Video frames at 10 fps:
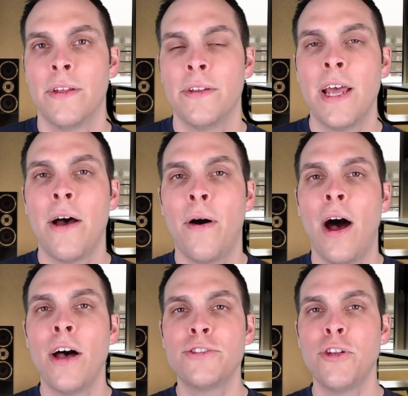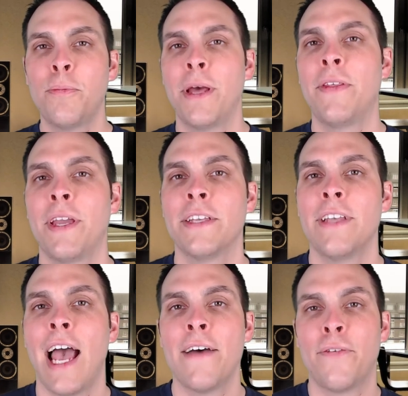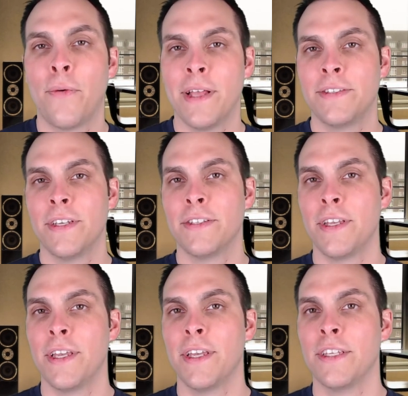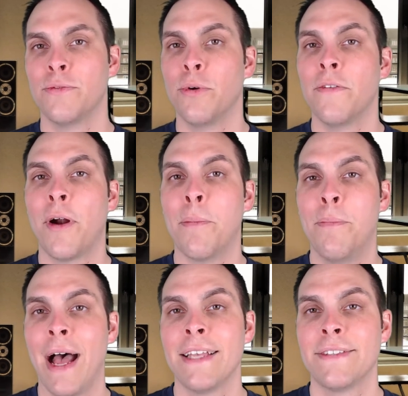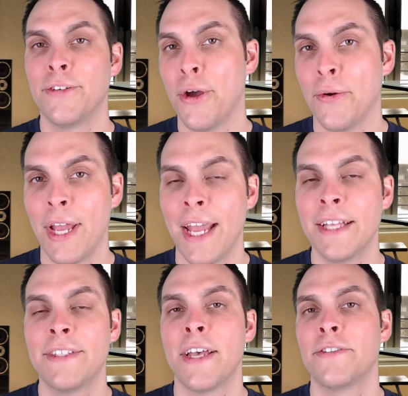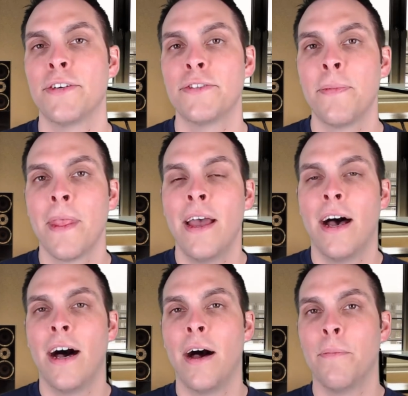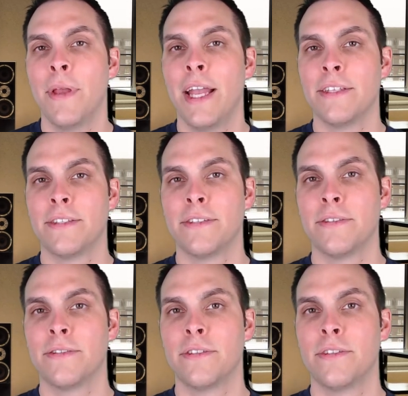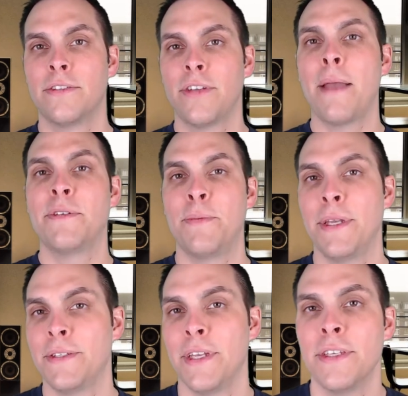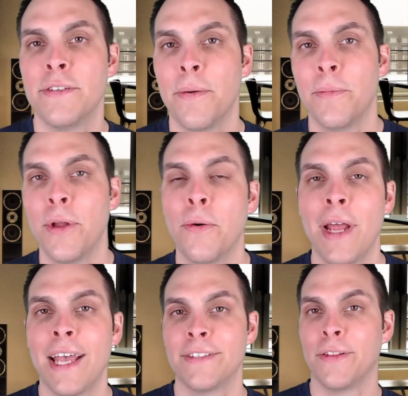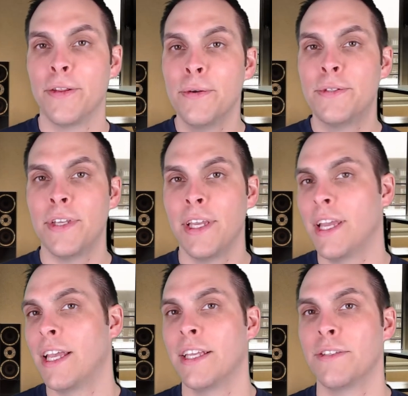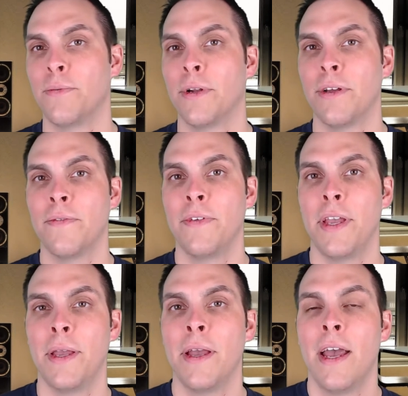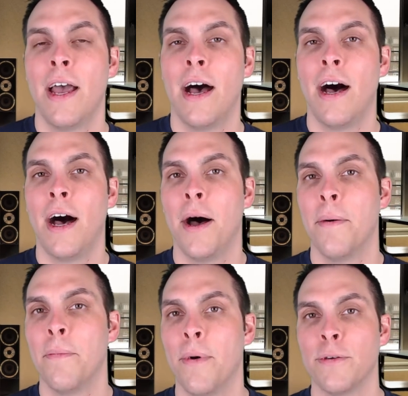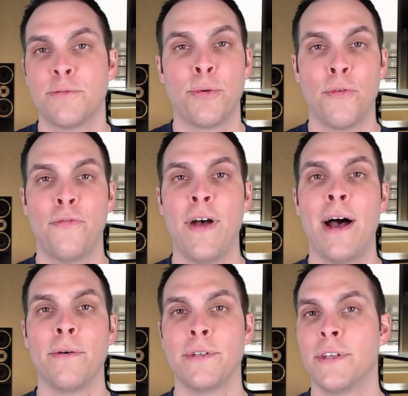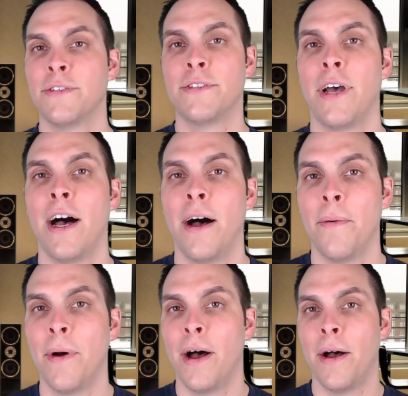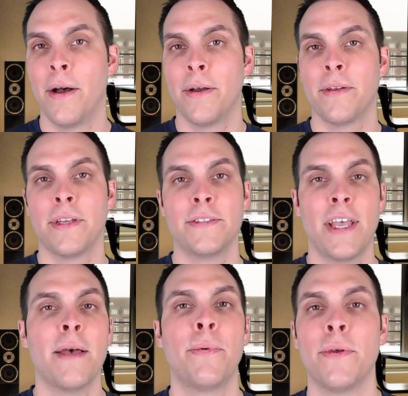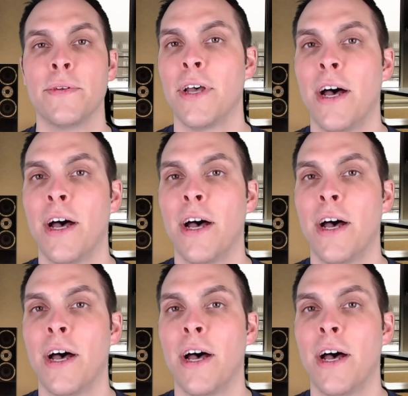Now, Australopithecus afarensis is one of our best known ancestors. Um, it's type species known as Lucy is one of the uh, most profound uh, uh, examples